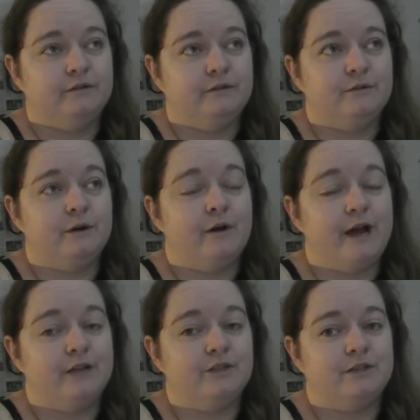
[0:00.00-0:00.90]
throw
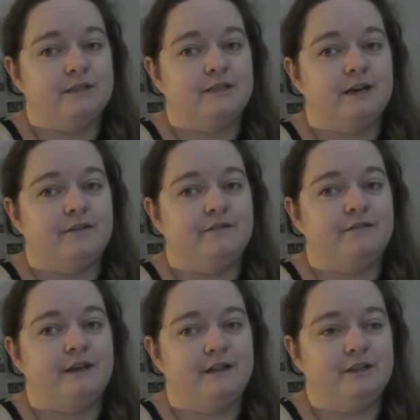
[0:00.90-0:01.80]
extra stuff
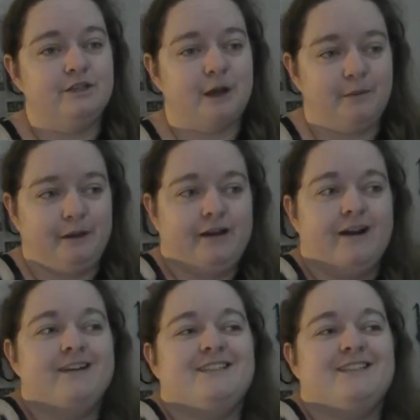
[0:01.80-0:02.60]
in the shopping cart